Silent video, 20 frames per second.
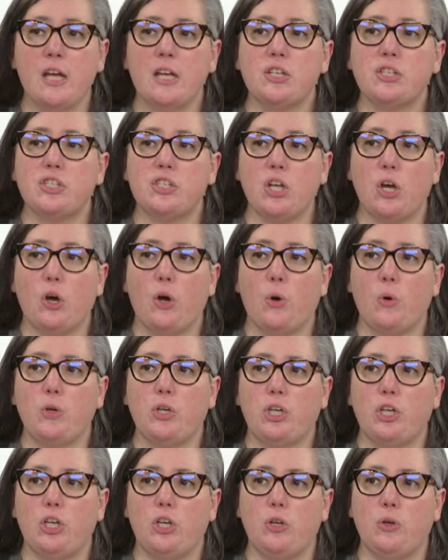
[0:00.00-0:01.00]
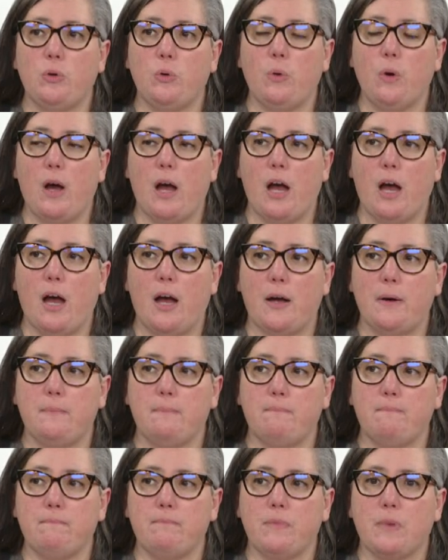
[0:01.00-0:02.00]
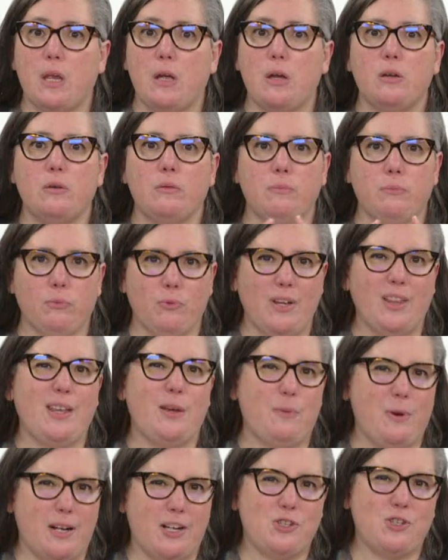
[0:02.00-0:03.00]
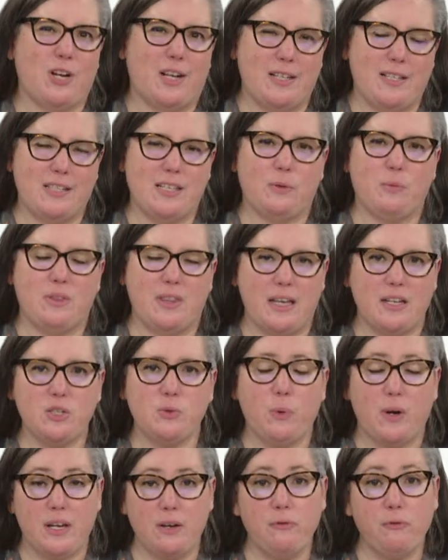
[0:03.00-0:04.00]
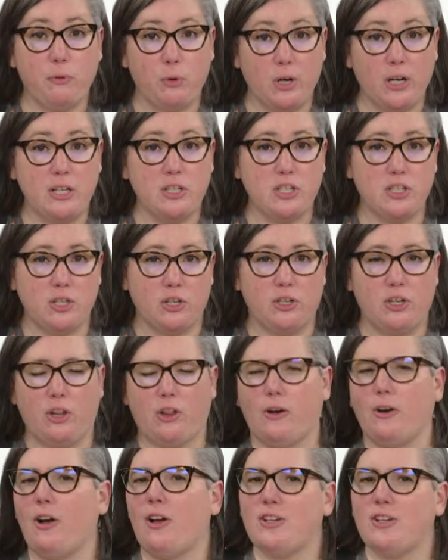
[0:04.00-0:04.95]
So you, um, really want to try to stick with that 24 inch circular.